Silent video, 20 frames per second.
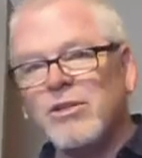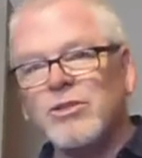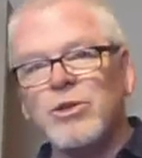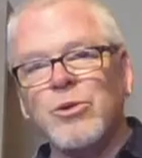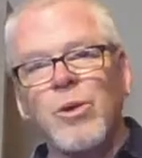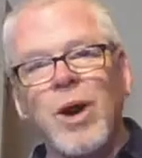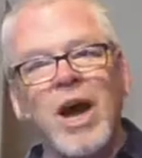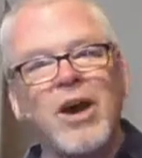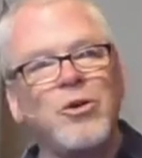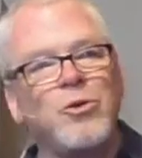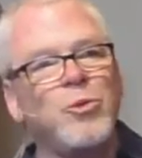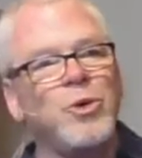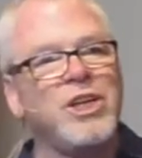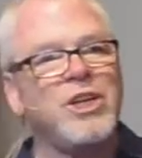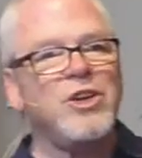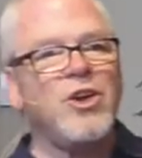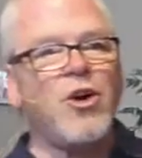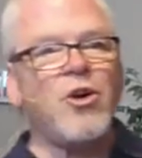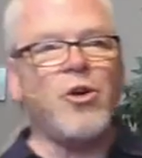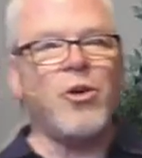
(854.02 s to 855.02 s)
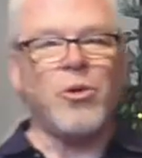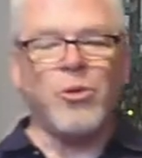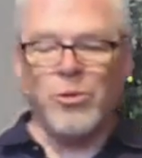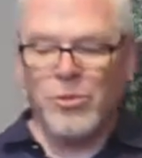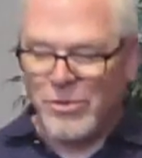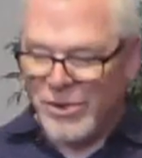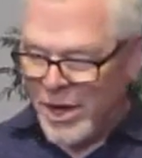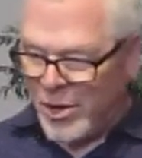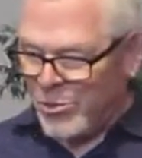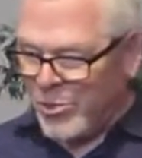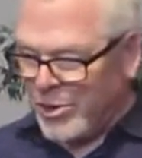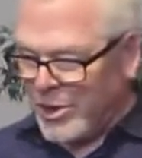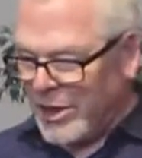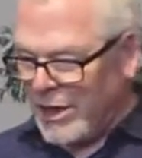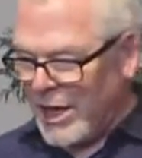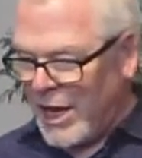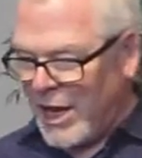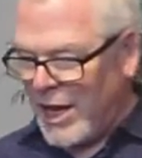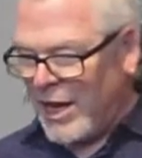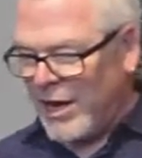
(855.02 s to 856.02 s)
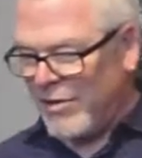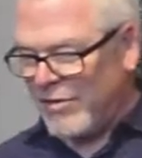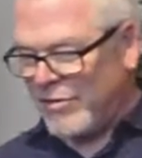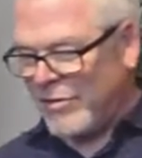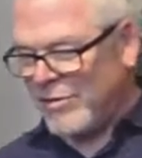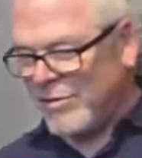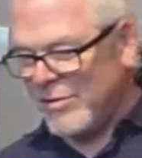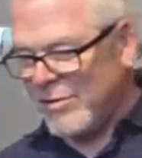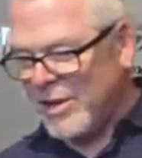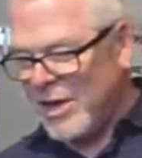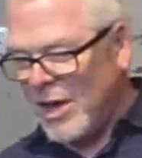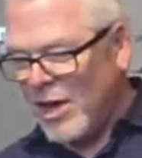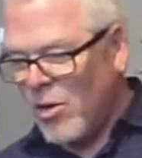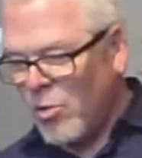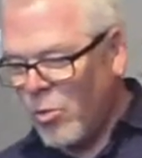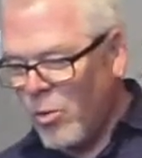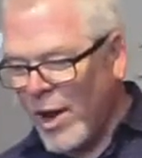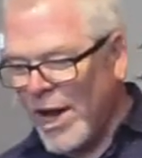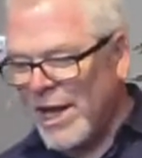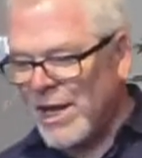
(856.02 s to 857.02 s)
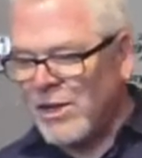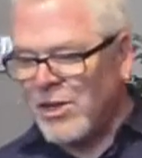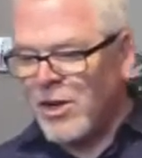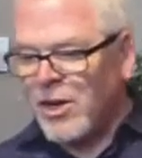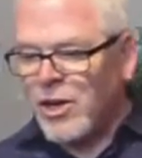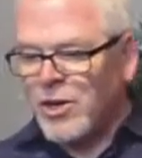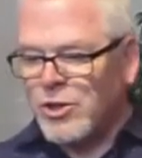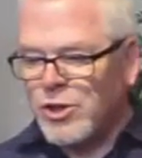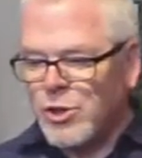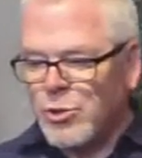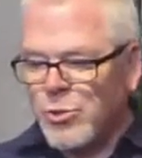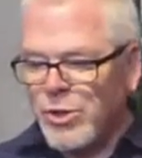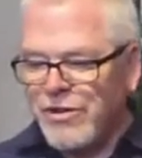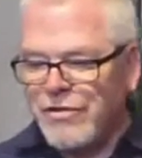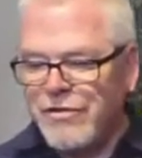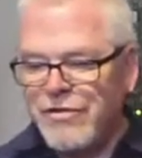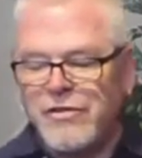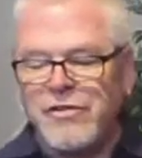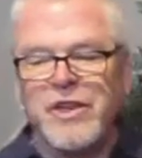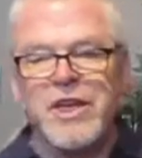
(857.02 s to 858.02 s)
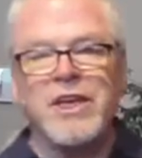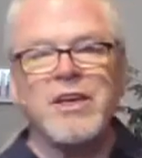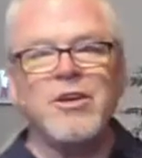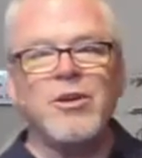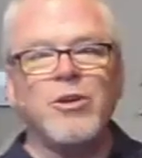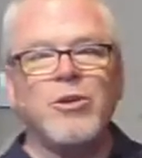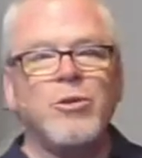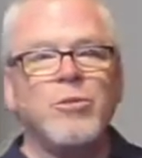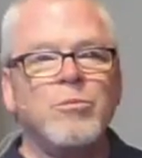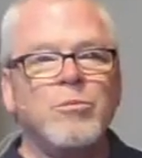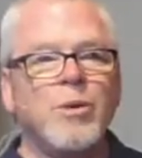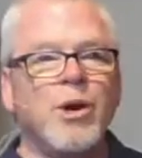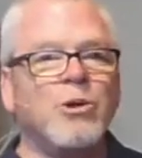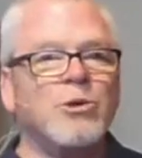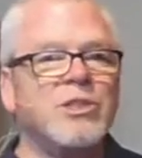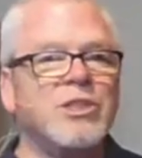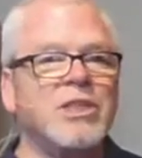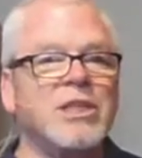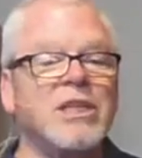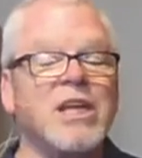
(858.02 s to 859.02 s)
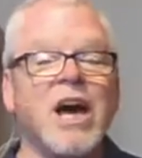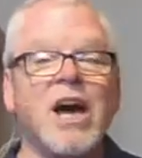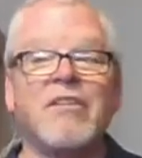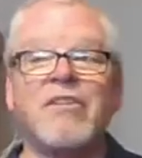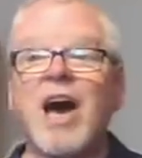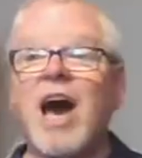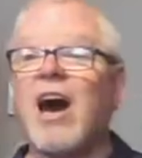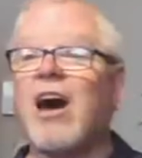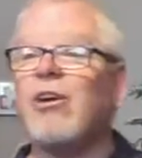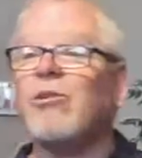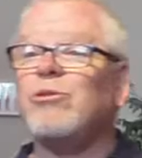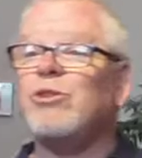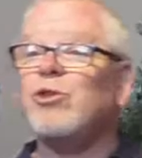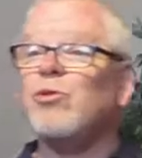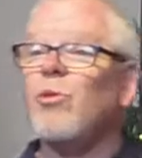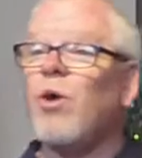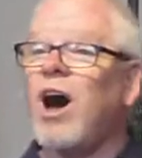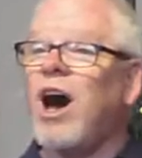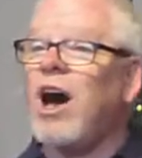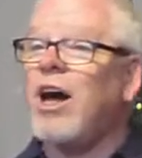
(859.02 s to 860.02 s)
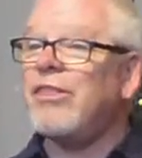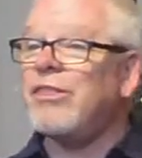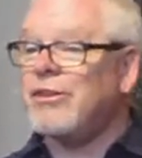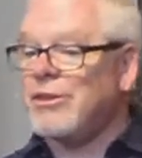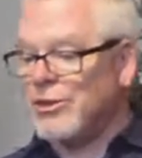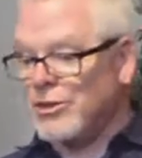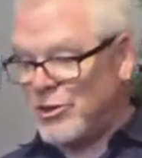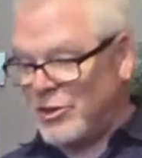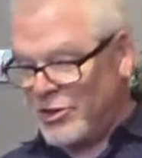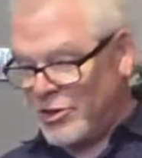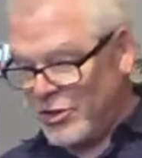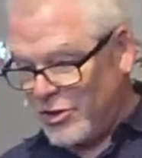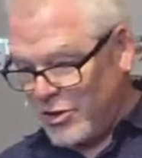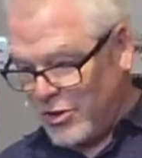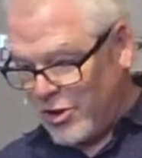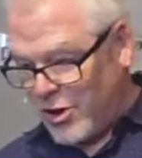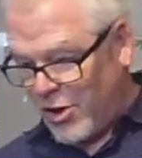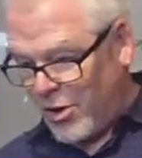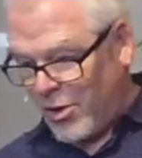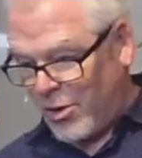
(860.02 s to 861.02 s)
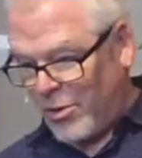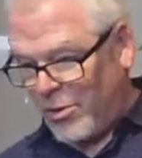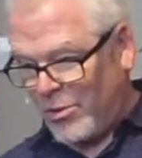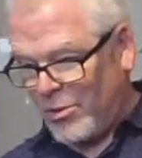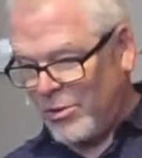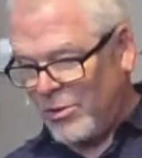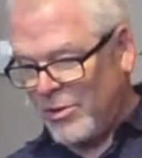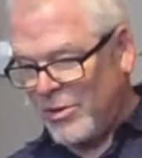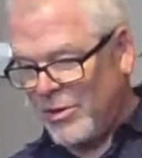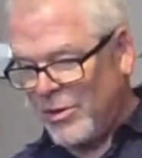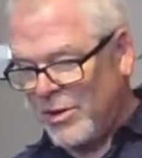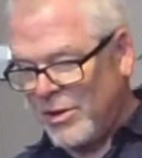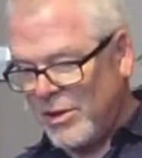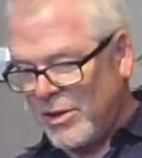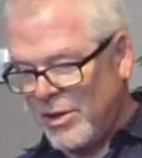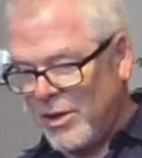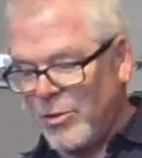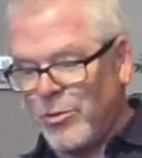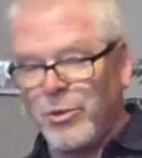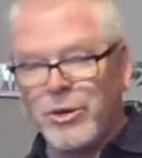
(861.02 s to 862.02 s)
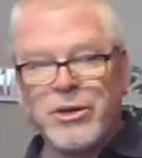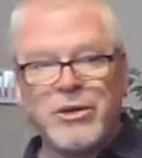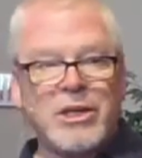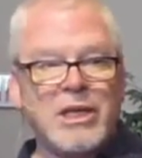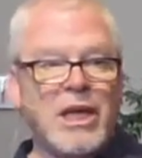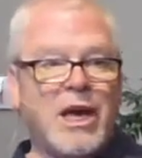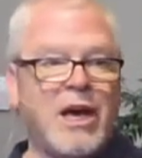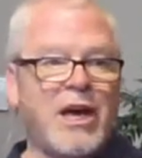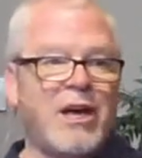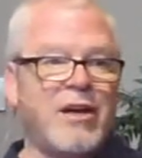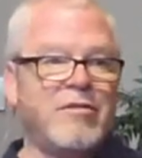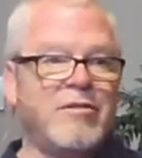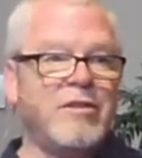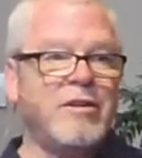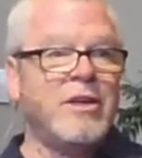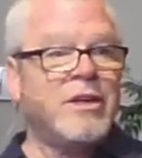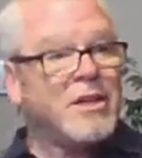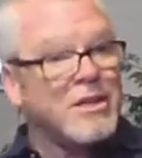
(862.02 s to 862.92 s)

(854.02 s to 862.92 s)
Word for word: So how do we know that we're alive? When do we feel most alive? How do others know that we're alive?